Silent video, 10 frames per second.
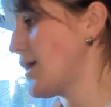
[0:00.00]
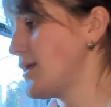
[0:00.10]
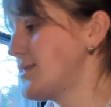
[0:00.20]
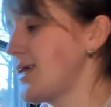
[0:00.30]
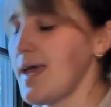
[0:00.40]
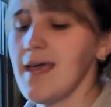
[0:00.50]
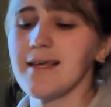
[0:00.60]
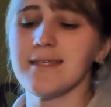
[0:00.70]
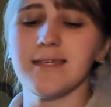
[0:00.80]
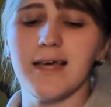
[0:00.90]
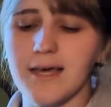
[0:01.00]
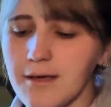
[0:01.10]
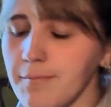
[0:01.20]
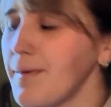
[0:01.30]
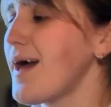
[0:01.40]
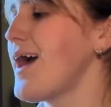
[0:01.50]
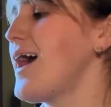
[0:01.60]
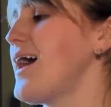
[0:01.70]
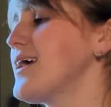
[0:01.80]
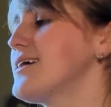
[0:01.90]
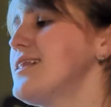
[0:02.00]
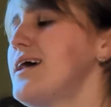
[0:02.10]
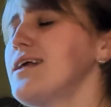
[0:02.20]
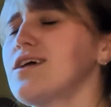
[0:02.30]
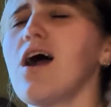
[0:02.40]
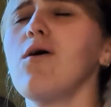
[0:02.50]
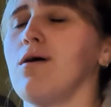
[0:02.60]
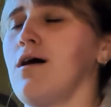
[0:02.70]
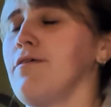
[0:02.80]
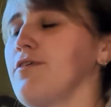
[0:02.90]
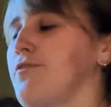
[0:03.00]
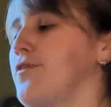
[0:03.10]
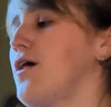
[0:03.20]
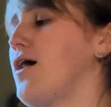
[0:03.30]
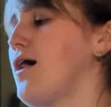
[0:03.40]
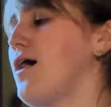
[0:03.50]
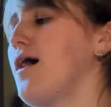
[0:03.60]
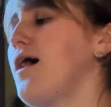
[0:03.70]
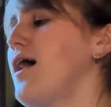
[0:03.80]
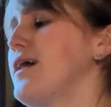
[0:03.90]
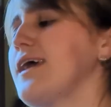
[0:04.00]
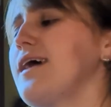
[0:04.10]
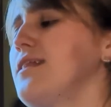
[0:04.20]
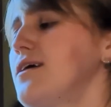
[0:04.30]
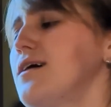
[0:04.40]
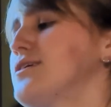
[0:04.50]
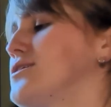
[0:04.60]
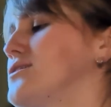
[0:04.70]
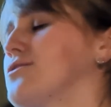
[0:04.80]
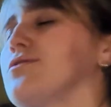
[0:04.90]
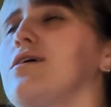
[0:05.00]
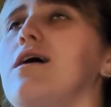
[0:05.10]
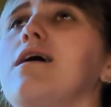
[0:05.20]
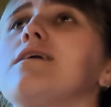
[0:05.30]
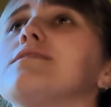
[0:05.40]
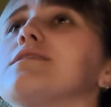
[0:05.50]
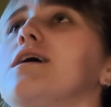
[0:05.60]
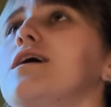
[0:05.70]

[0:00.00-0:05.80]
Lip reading: Take a step back, let go of the fog, and look to the cross,